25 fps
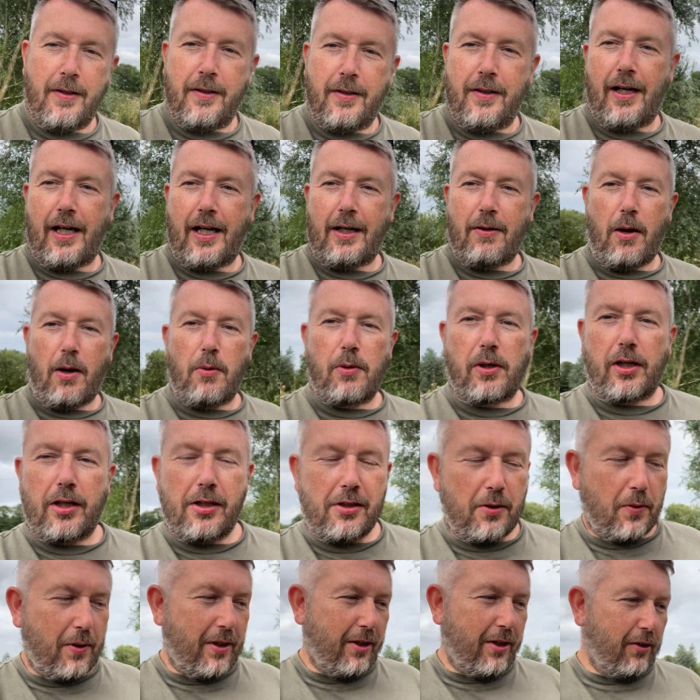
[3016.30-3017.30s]
Anyway, we're going to
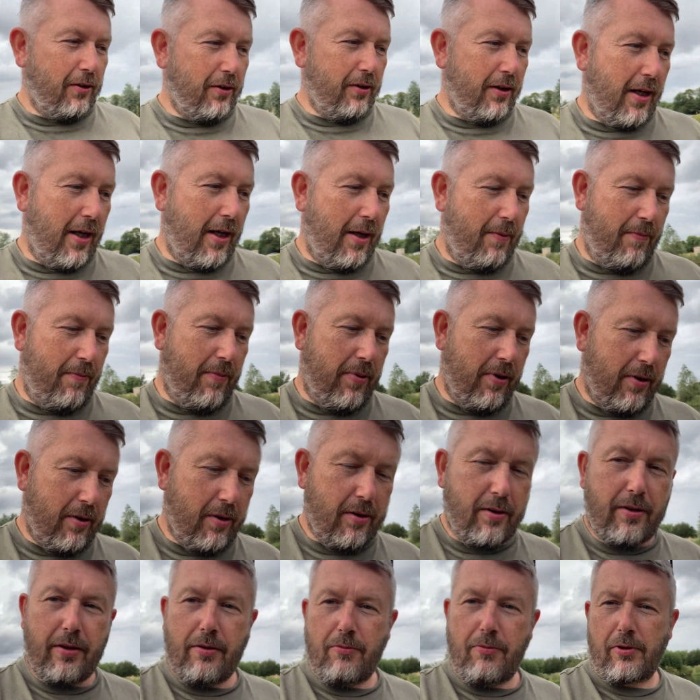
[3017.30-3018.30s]
do a little
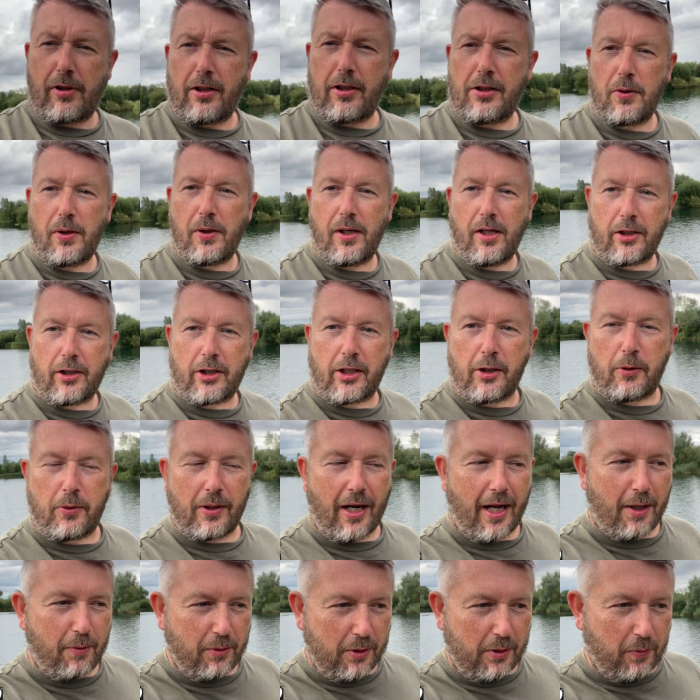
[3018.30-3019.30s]

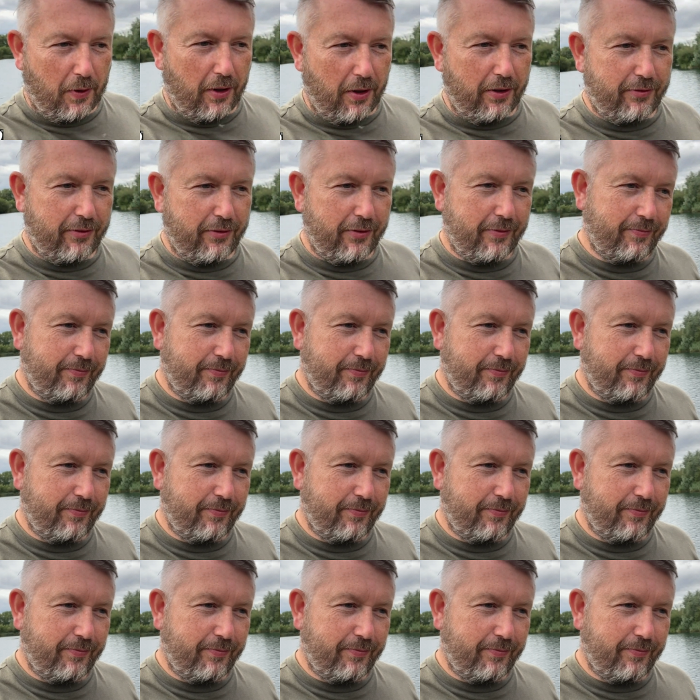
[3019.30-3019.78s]
Q&A with the wife,